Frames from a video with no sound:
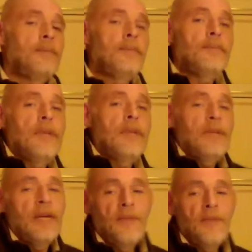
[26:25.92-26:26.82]
maybe
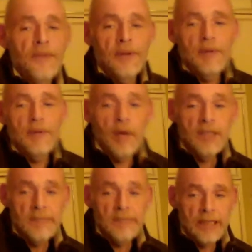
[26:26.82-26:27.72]
everything,
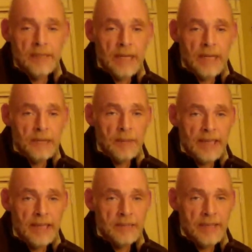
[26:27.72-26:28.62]
ultimately, maybe
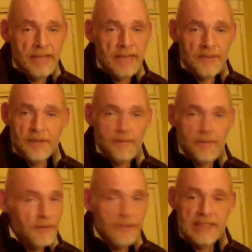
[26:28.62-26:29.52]
possibly everything for a
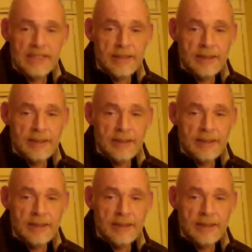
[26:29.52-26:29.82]
reason.